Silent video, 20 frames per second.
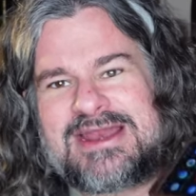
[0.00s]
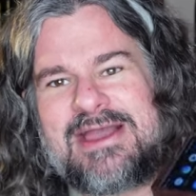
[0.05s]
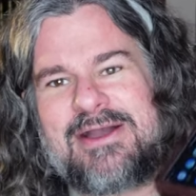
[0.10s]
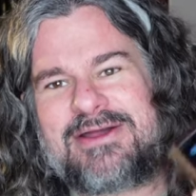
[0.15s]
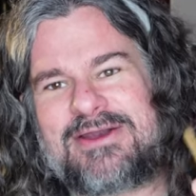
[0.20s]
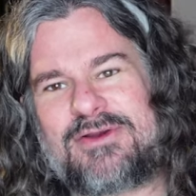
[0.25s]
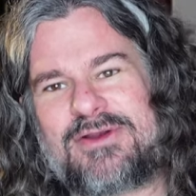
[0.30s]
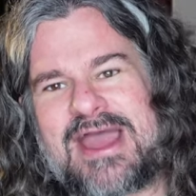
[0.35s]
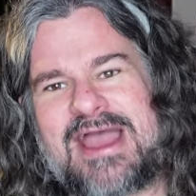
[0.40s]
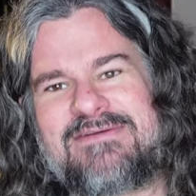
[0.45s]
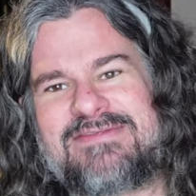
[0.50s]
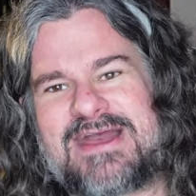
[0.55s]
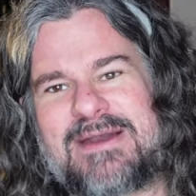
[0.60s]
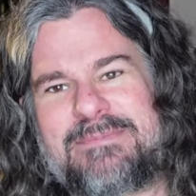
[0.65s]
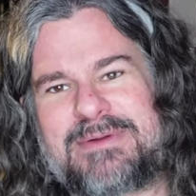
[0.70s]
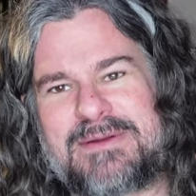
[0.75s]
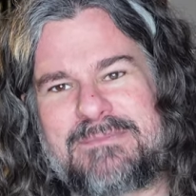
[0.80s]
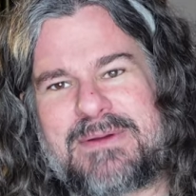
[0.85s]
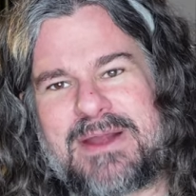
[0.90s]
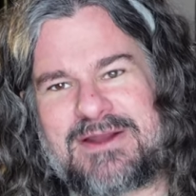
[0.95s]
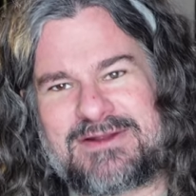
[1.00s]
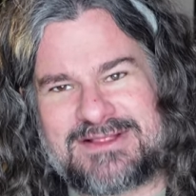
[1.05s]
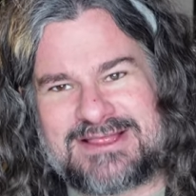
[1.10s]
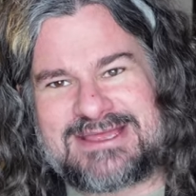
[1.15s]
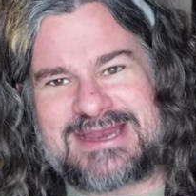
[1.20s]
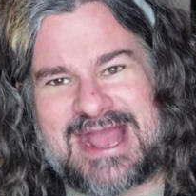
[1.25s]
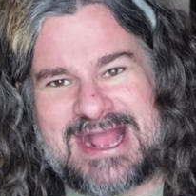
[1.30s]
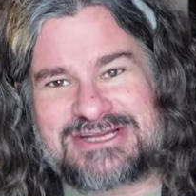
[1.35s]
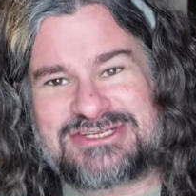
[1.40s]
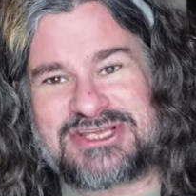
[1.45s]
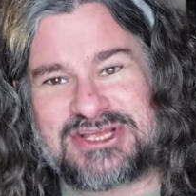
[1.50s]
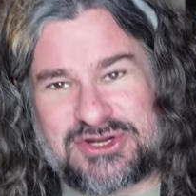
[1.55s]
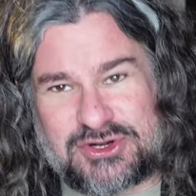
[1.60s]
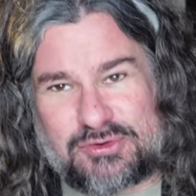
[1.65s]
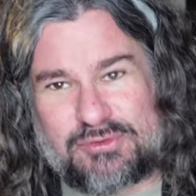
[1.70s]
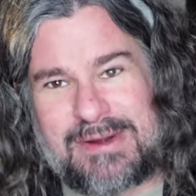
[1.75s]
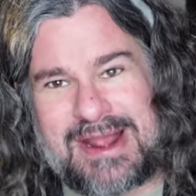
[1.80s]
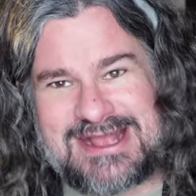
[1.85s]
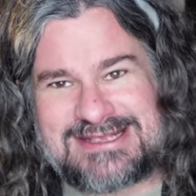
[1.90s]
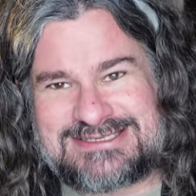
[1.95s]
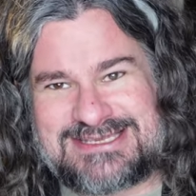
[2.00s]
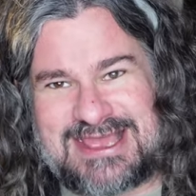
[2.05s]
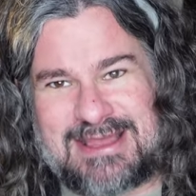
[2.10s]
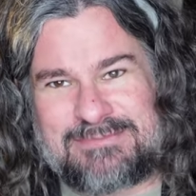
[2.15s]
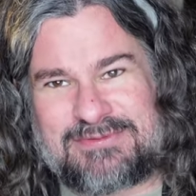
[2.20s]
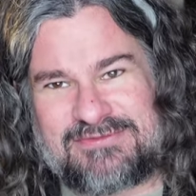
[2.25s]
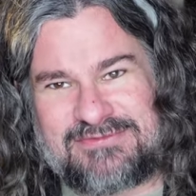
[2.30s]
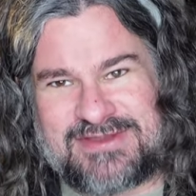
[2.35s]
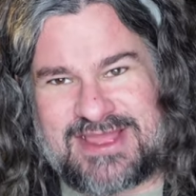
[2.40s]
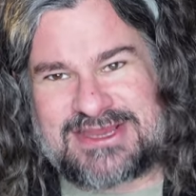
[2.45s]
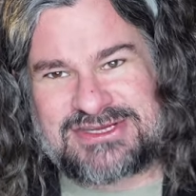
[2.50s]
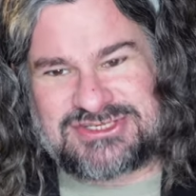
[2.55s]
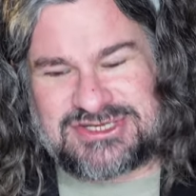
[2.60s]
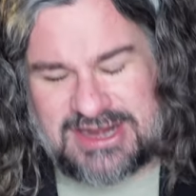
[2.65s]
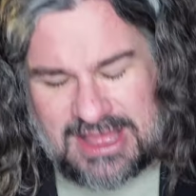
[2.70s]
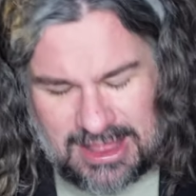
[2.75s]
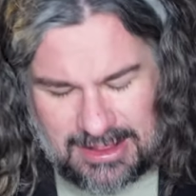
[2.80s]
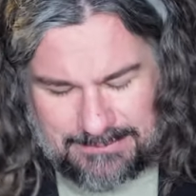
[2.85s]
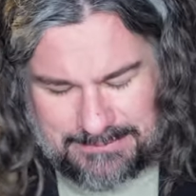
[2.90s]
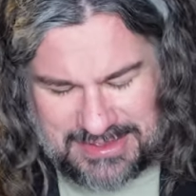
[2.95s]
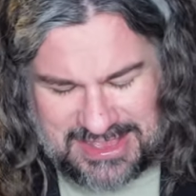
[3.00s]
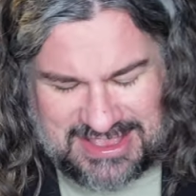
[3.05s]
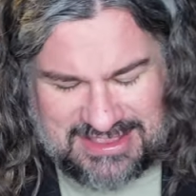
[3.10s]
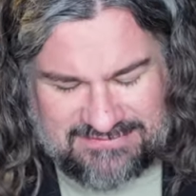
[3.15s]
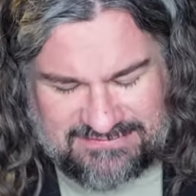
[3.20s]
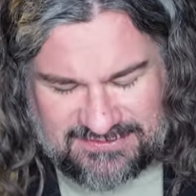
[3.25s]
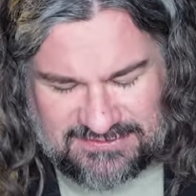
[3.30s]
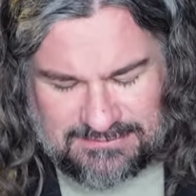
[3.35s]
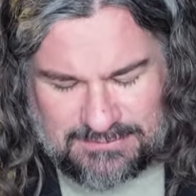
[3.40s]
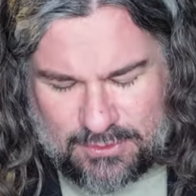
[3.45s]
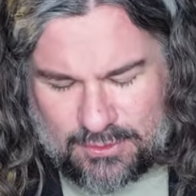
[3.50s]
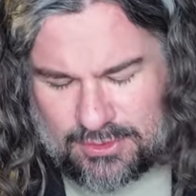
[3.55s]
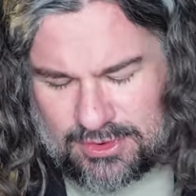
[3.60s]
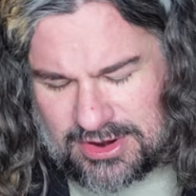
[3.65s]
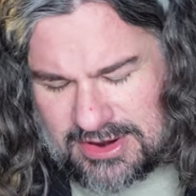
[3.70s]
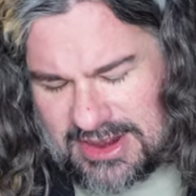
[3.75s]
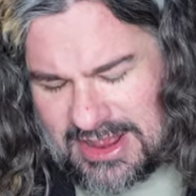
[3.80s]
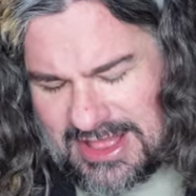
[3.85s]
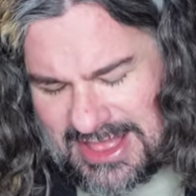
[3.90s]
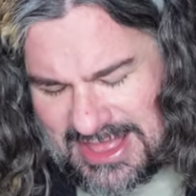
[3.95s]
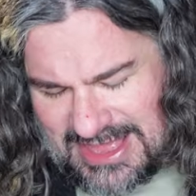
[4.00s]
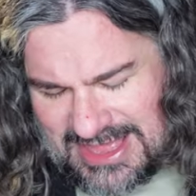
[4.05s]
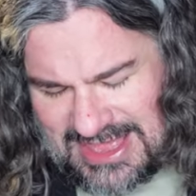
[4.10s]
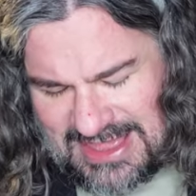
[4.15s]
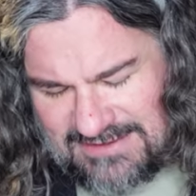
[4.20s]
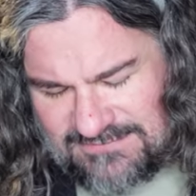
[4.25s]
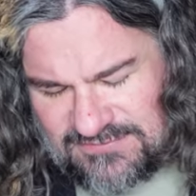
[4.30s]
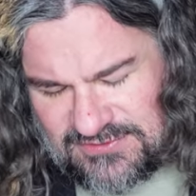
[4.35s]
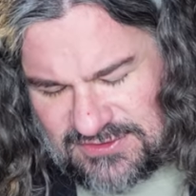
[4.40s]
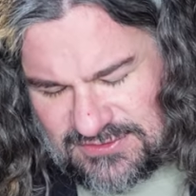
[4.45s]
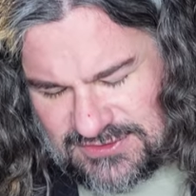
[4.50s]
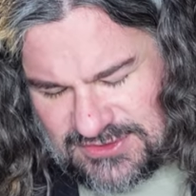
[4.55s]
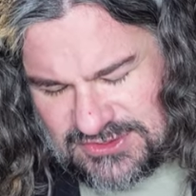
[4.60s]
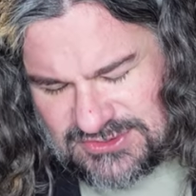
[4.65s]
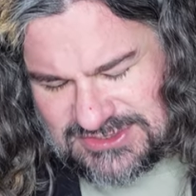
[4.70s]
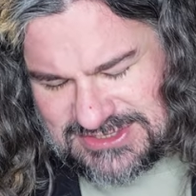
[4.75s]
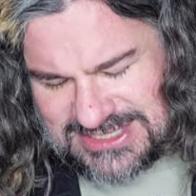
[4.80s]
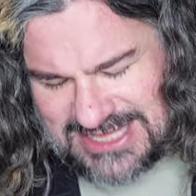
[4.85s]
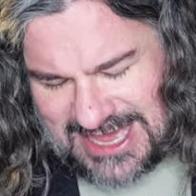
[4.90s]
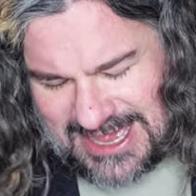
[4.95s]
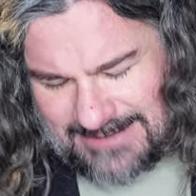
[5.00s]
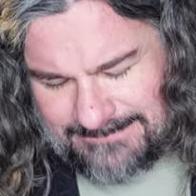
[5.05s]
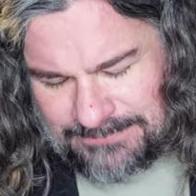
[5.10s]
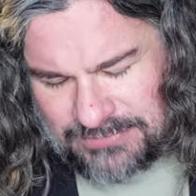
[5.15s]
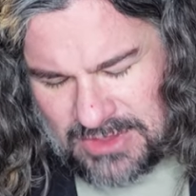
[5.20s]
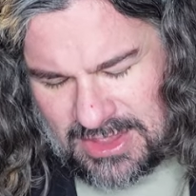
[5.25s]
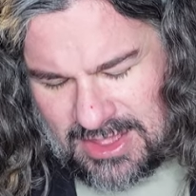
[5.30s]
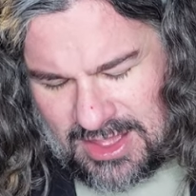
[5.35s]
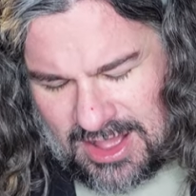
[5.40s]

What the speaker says: Now I don't have that, but apparently it actually cranks the amplification up even more if you use that.